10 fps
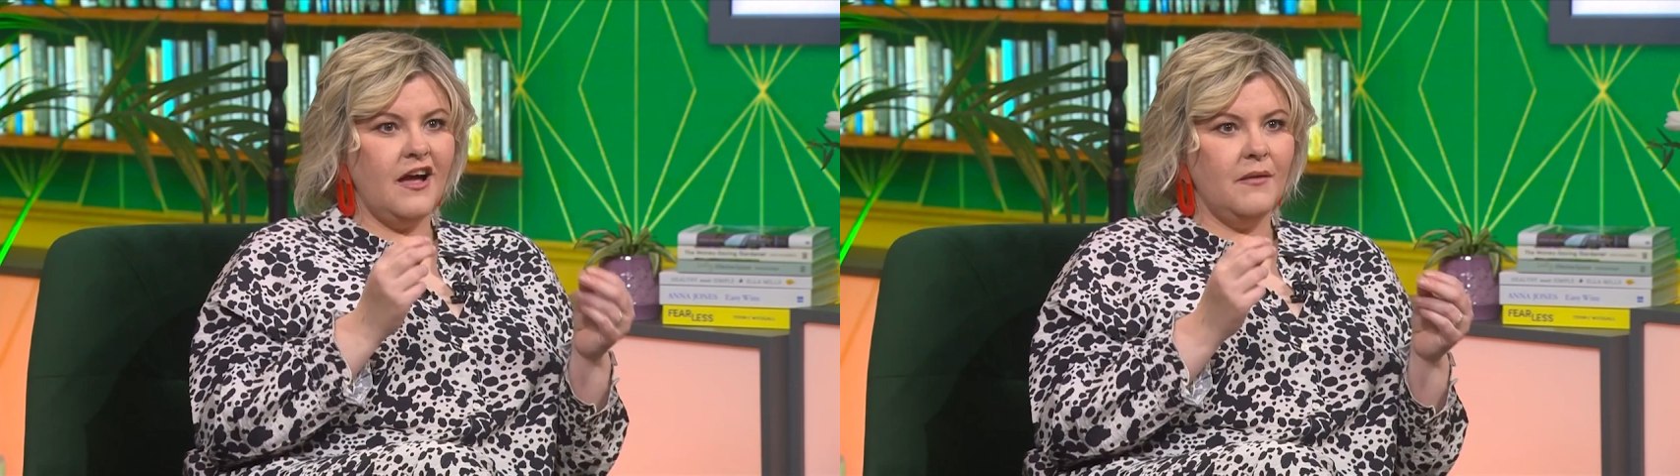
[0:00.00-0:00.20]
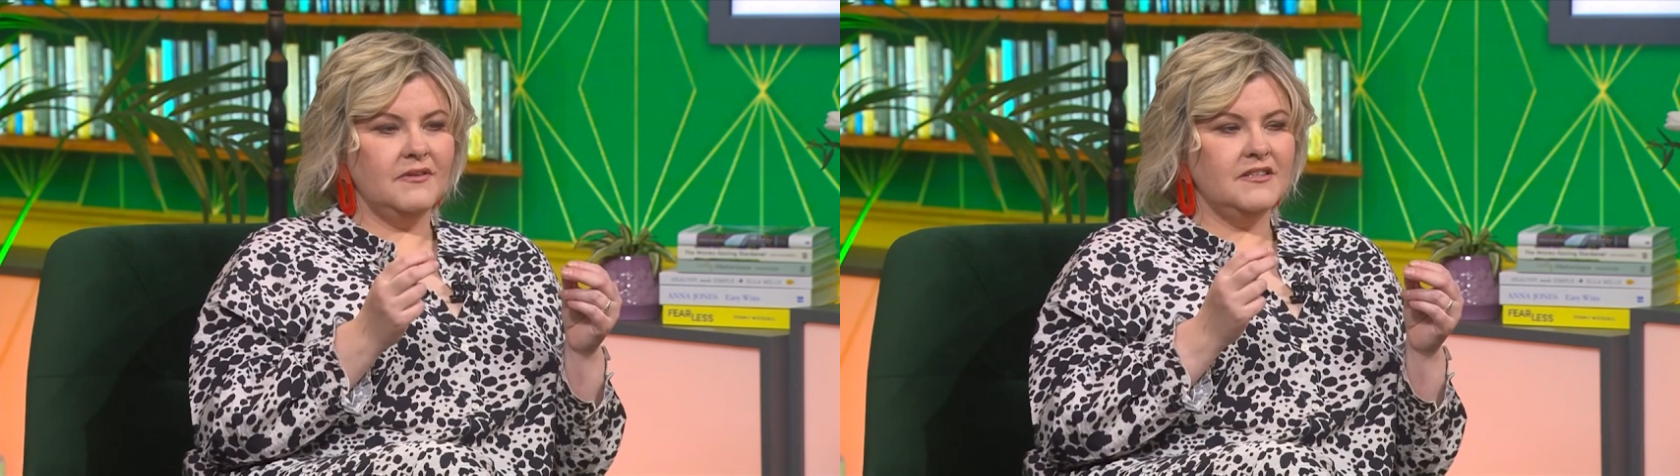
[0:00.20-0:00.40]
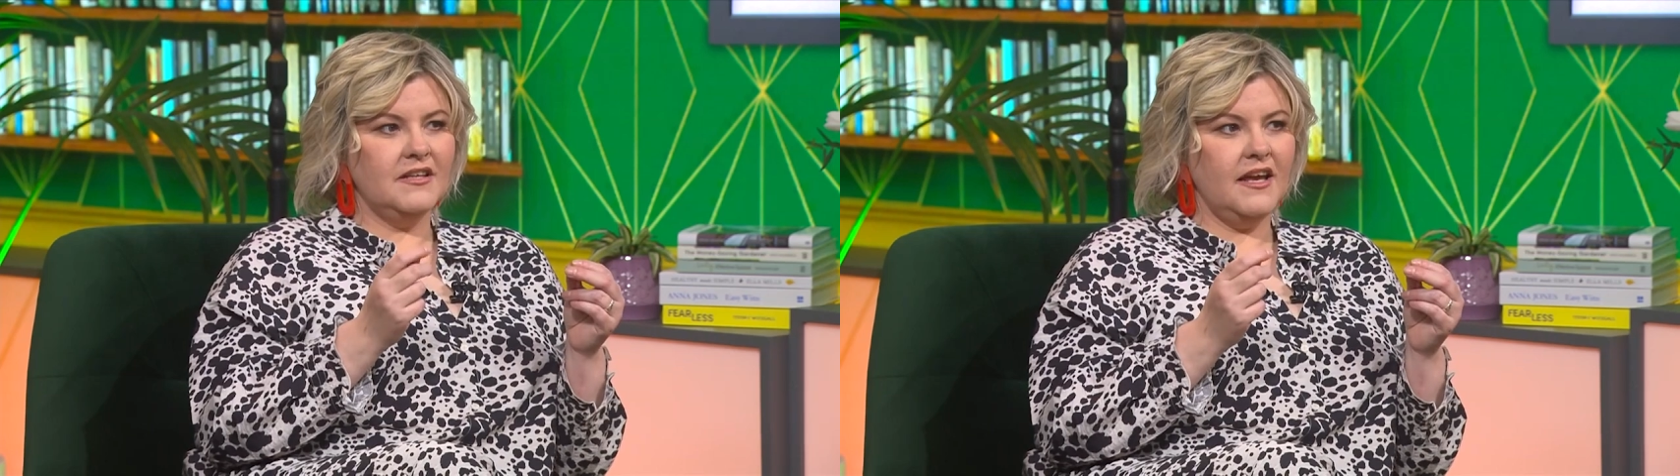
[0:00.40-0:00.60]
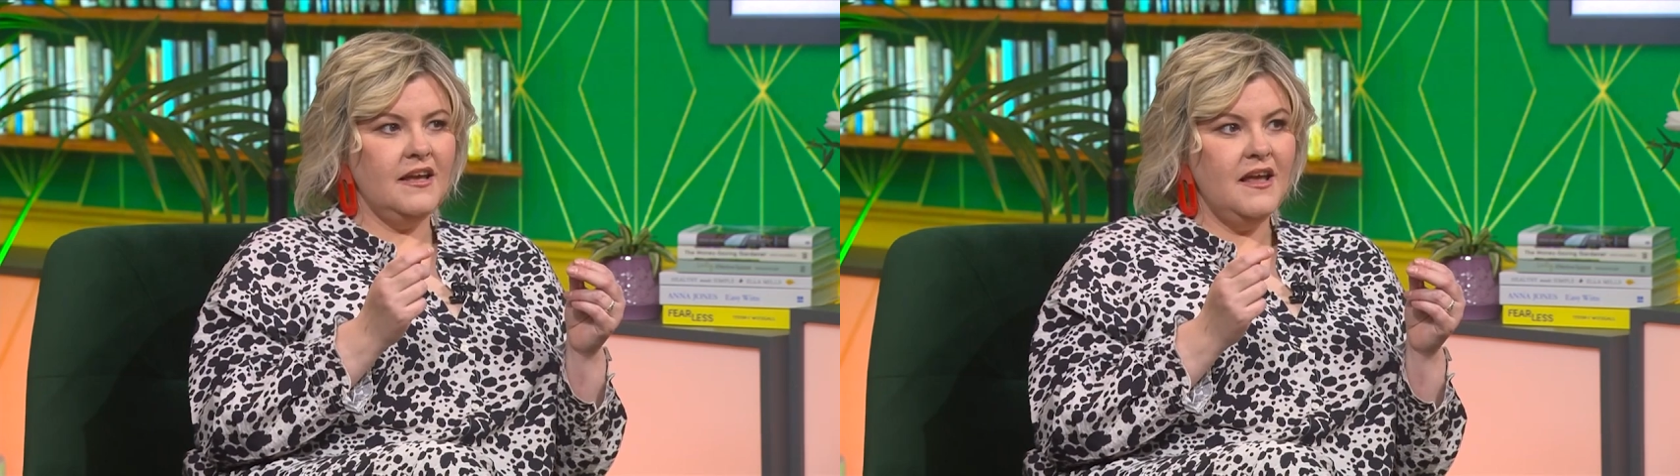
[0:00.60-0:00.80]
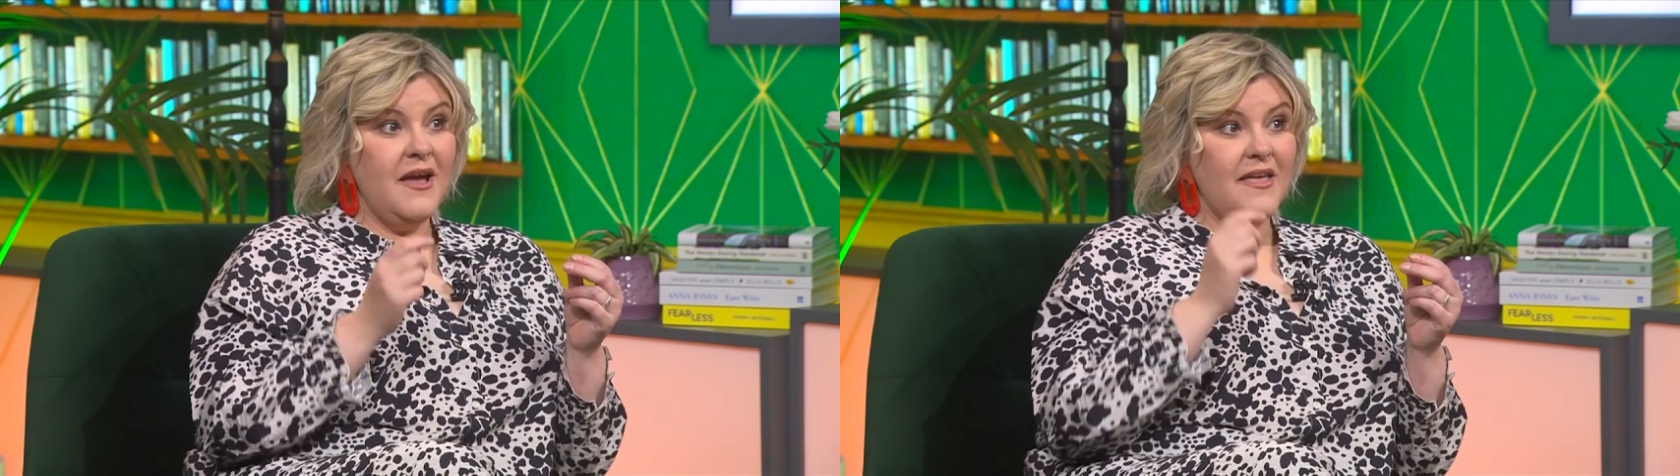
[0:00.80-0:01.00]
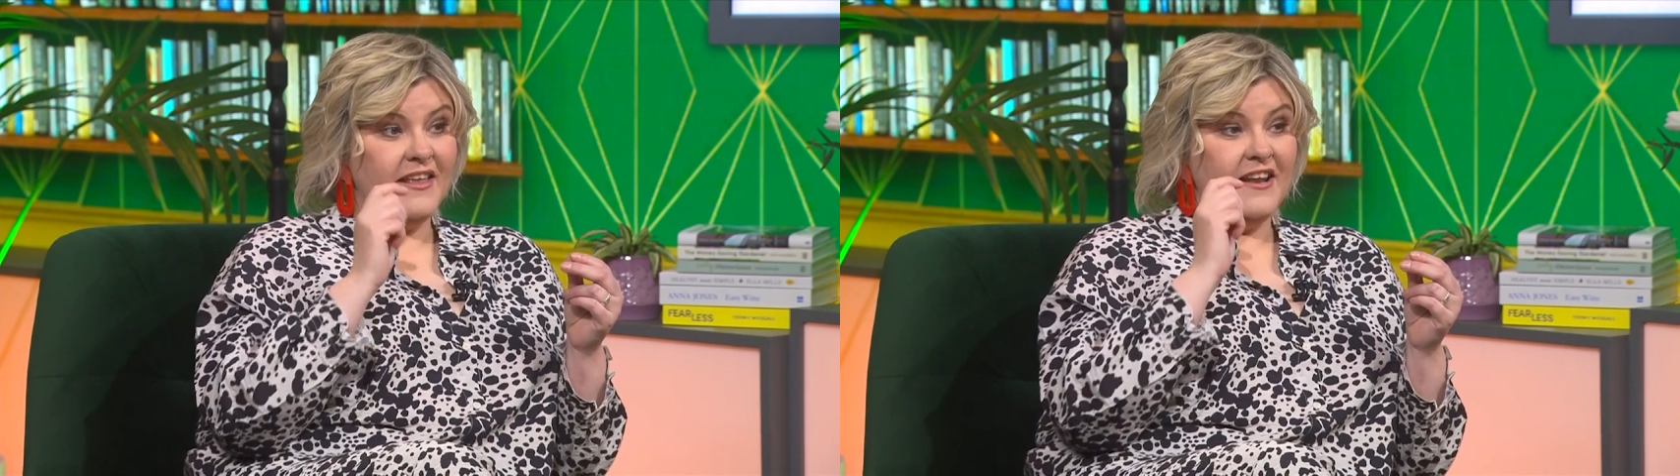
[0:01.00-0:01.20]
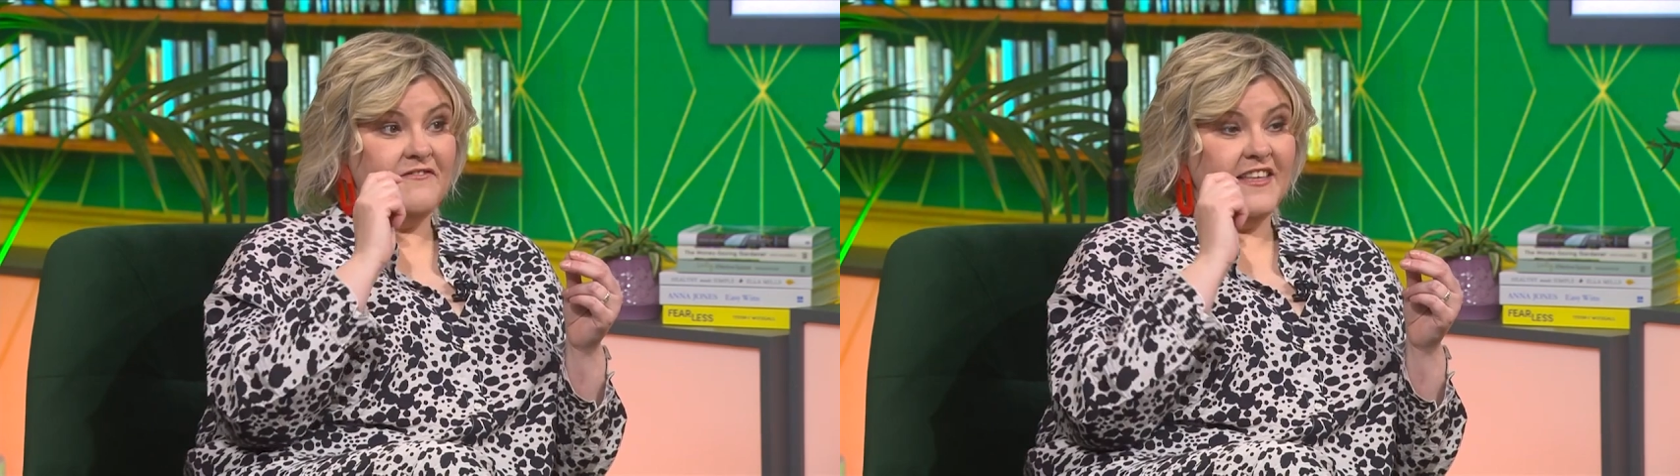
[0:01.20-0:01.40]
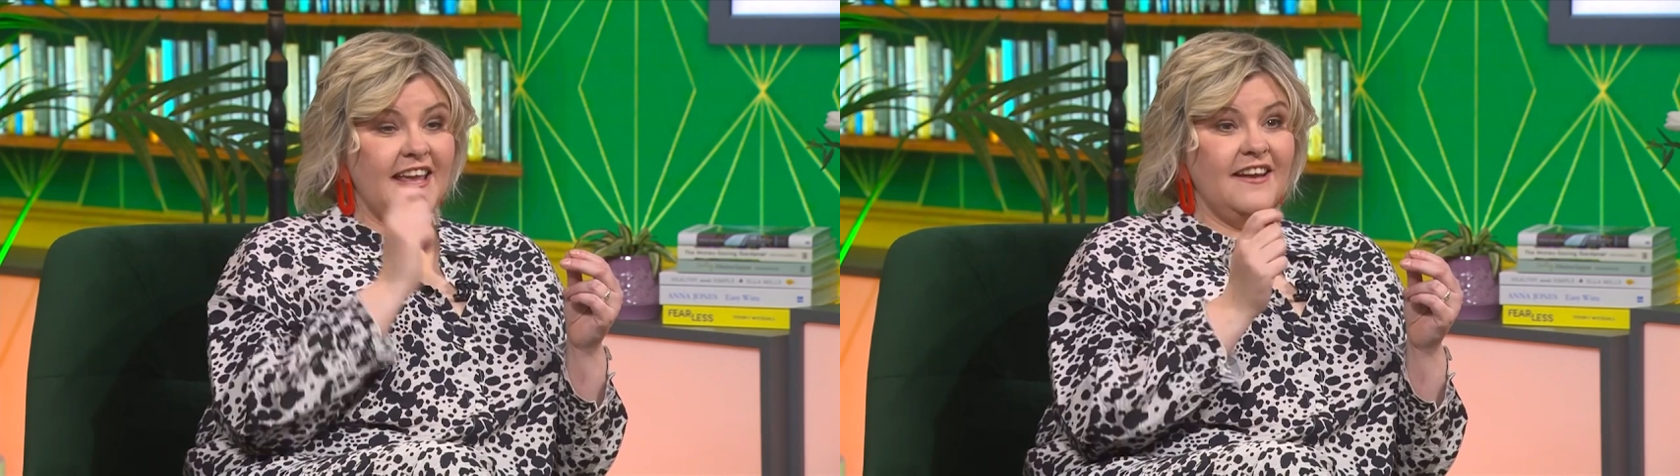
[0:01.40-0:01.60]
common today, that
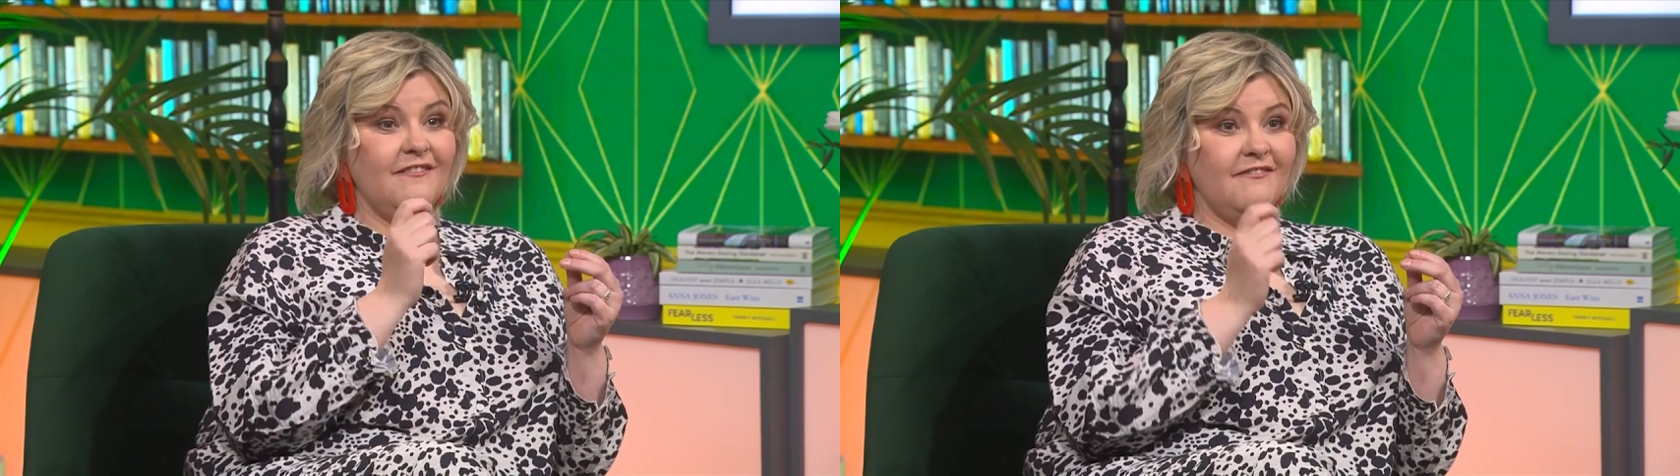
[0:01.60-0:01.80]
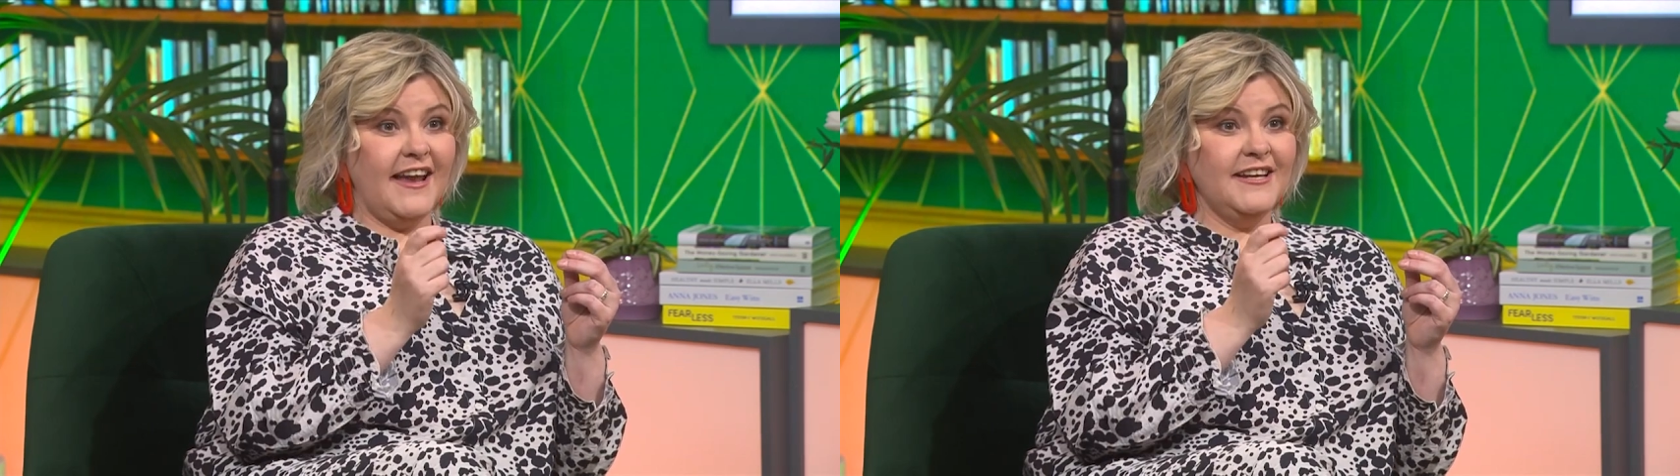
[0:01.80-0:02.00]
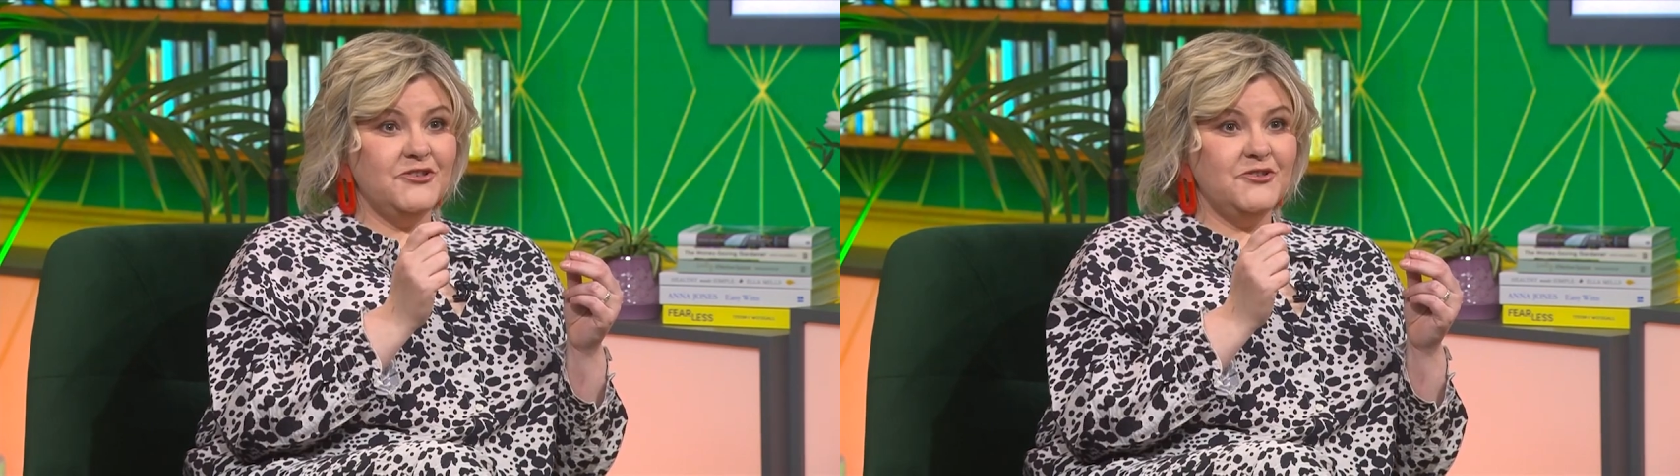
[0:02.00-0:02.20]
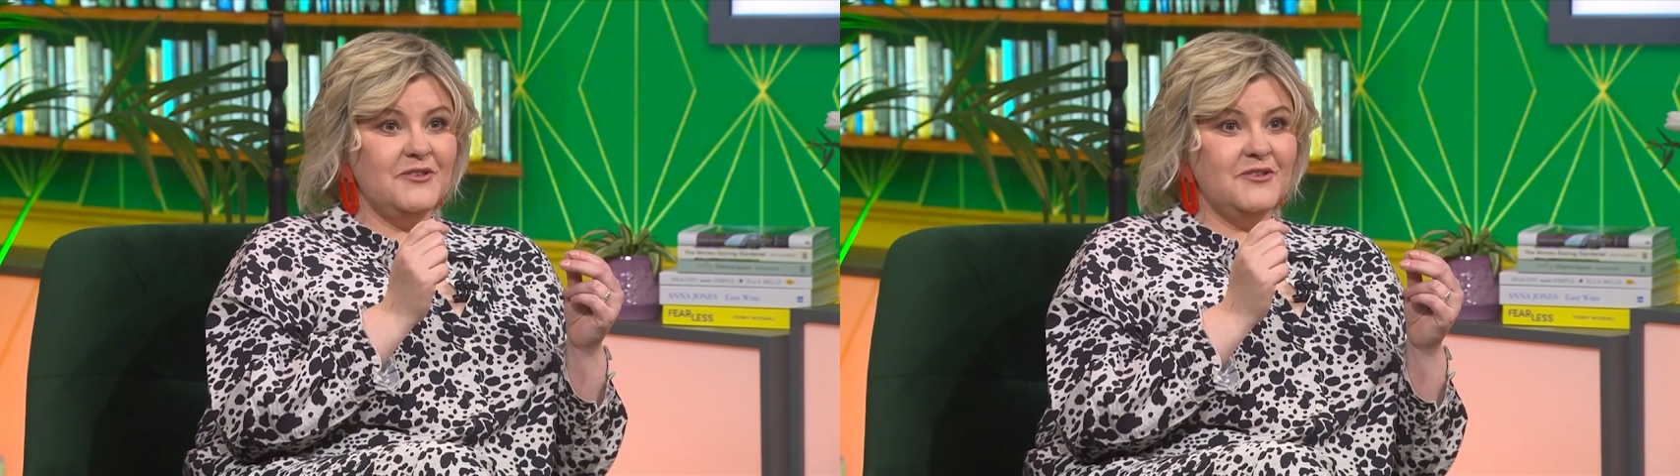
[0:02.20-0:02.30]
if they get it right,